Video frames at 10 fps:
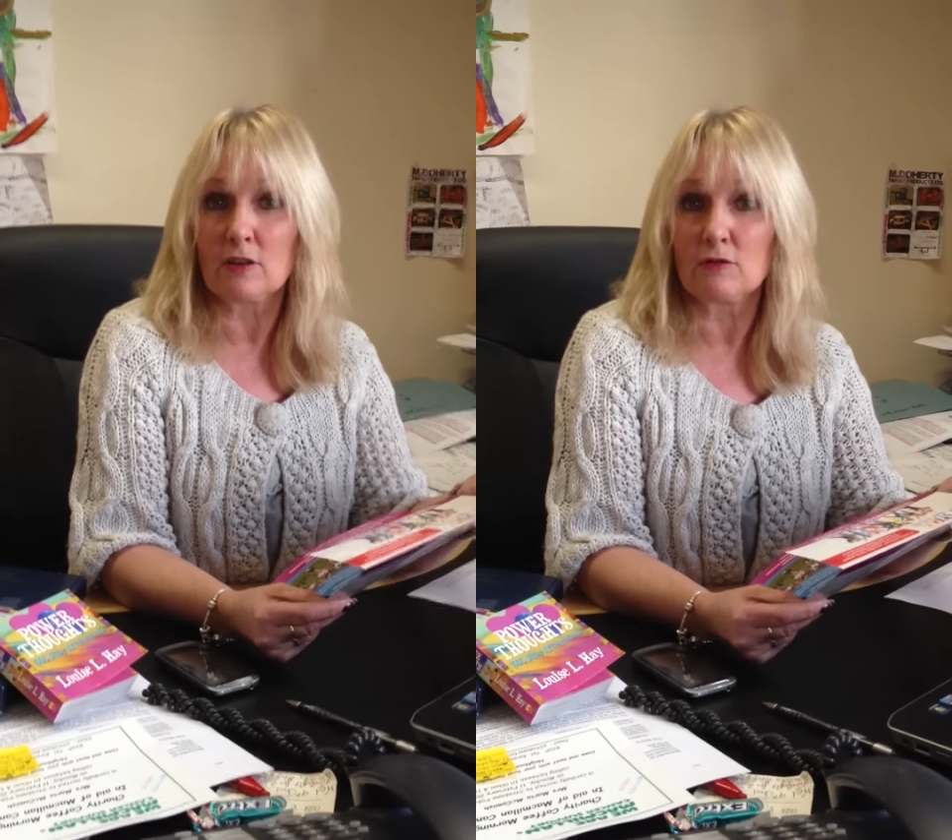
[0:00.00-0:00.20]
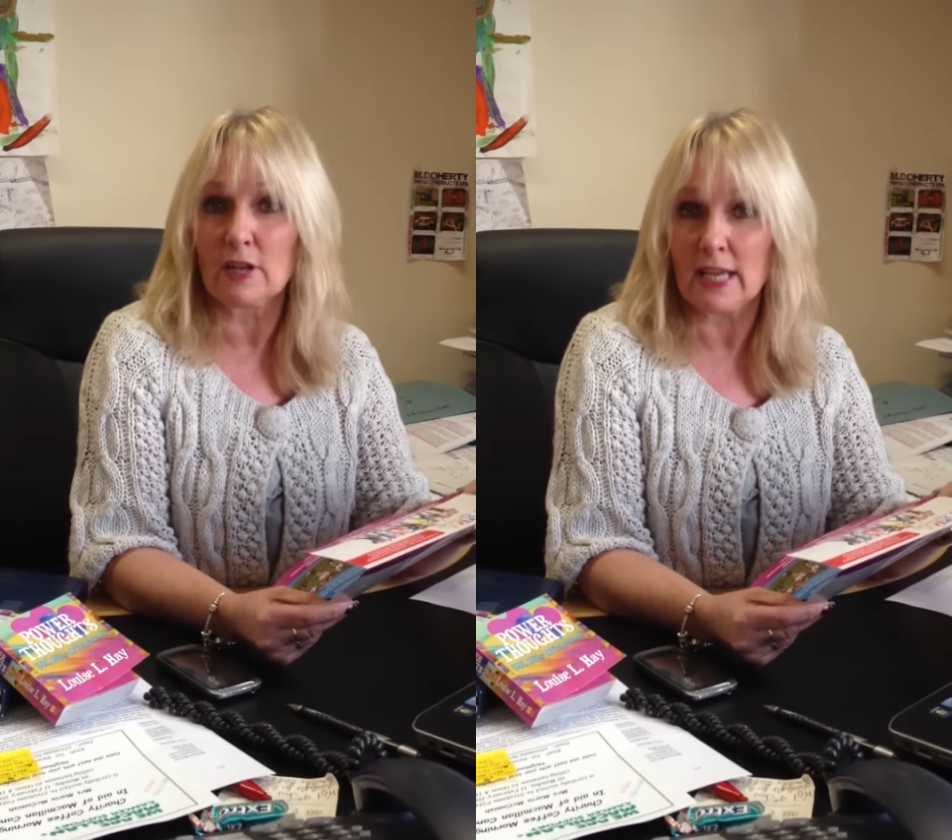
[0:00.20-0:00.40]

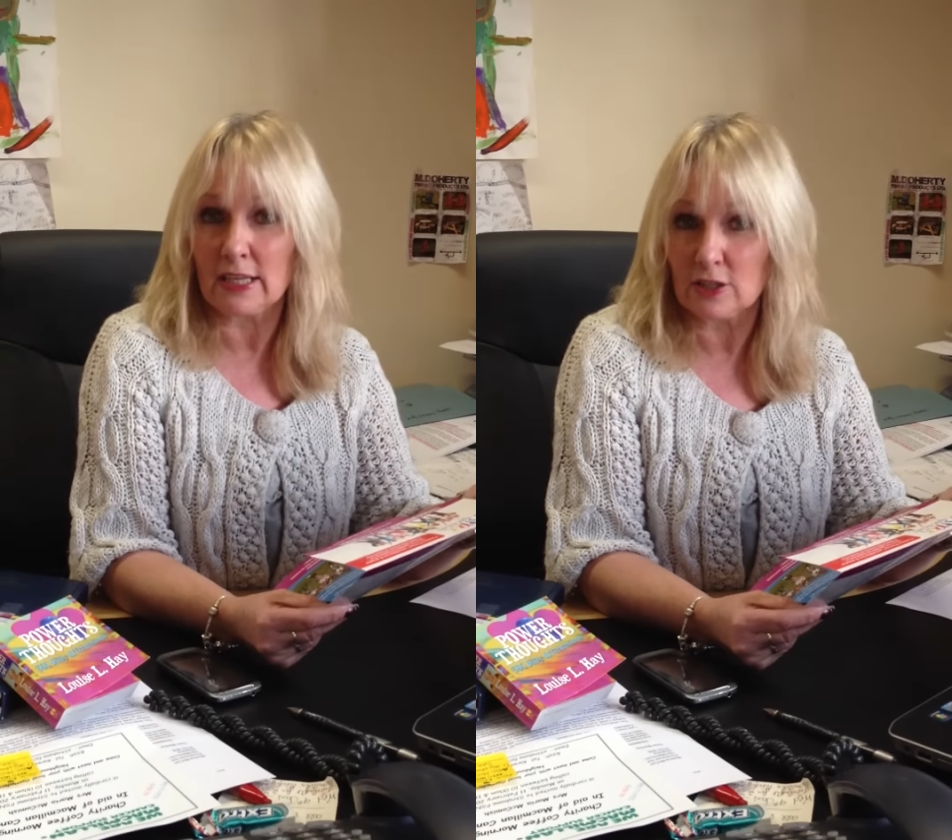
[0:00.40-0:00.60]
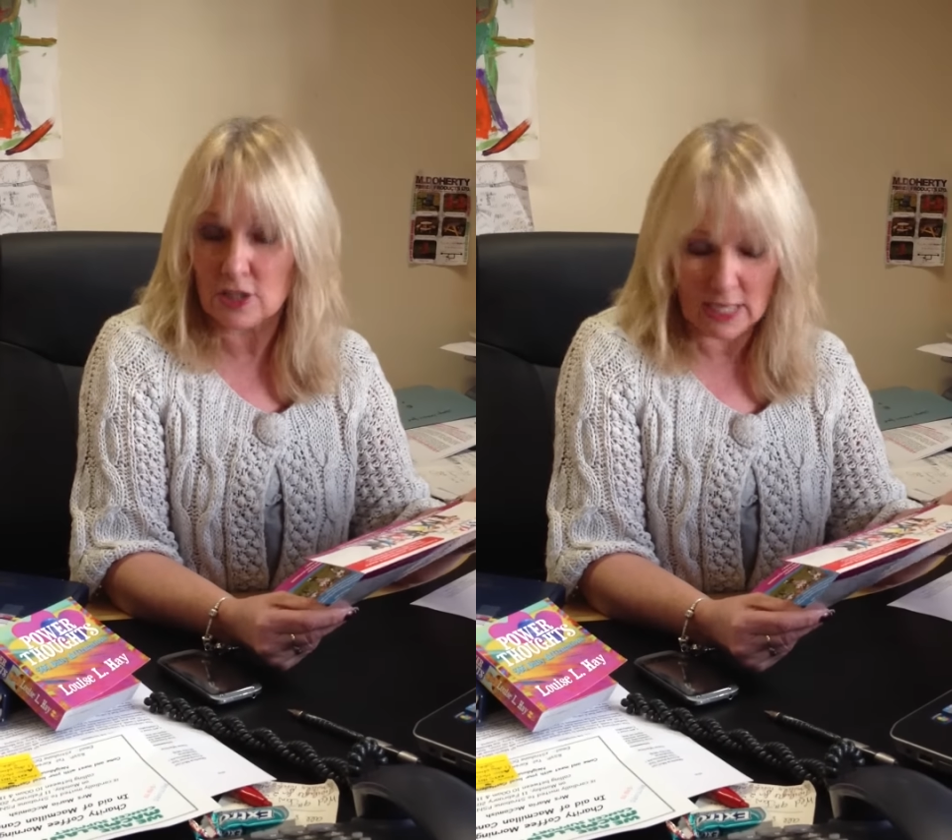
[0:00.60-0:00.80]

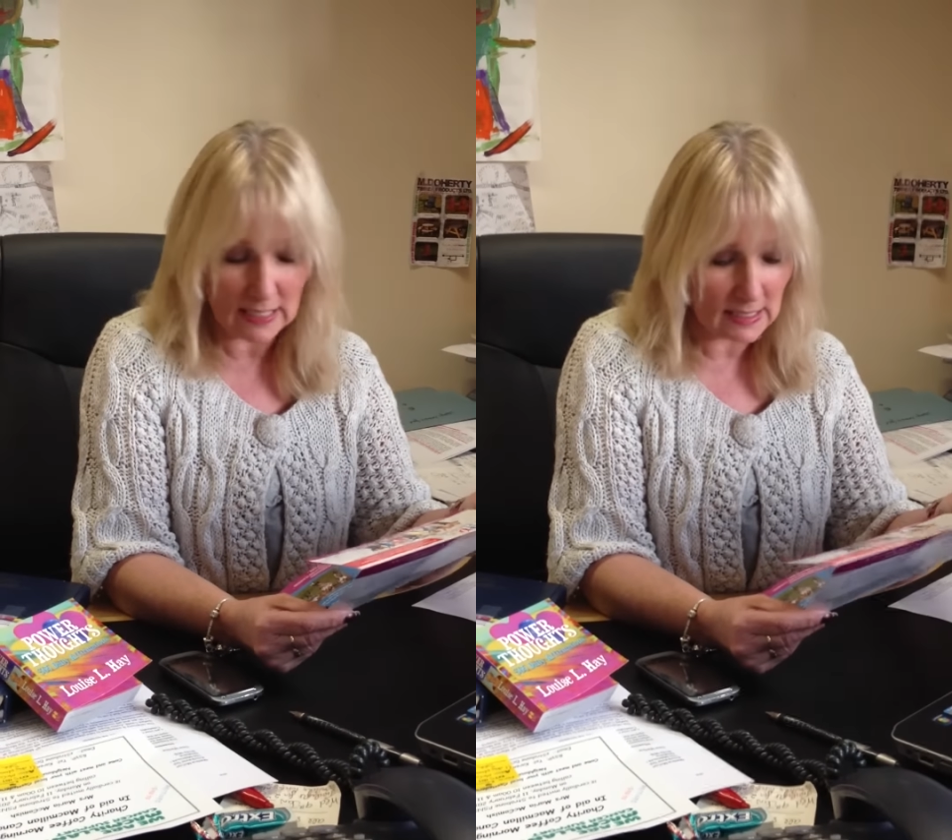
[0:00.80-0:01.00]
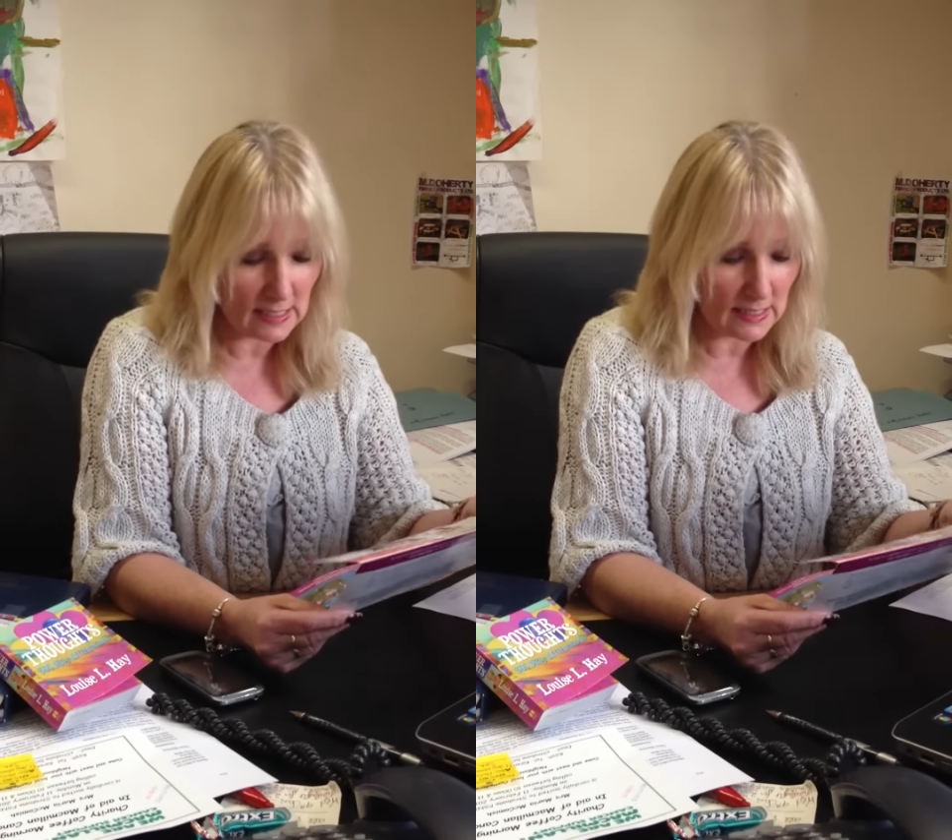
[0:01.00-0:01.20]

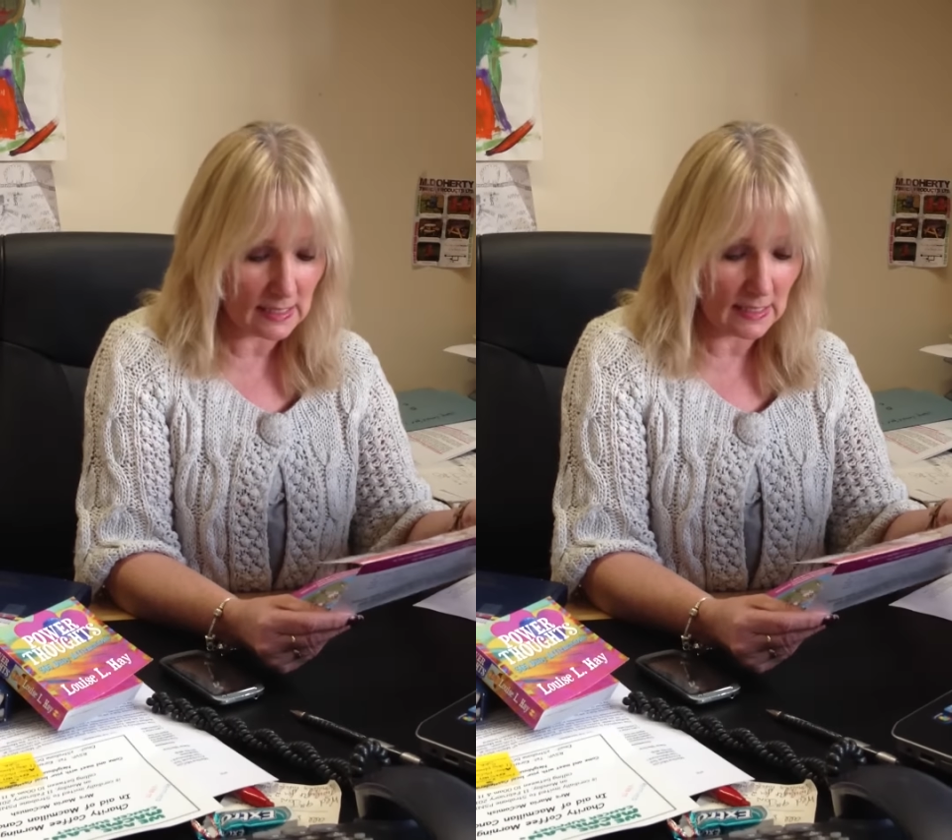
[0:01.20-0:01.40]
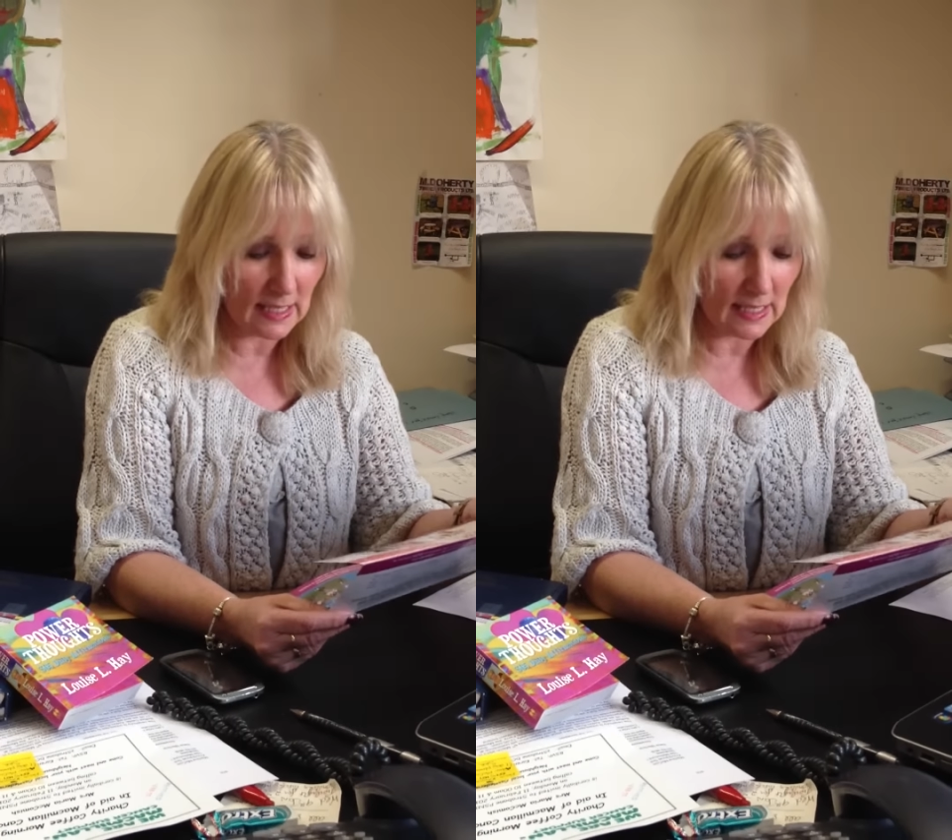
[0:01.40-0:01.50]
re-energised,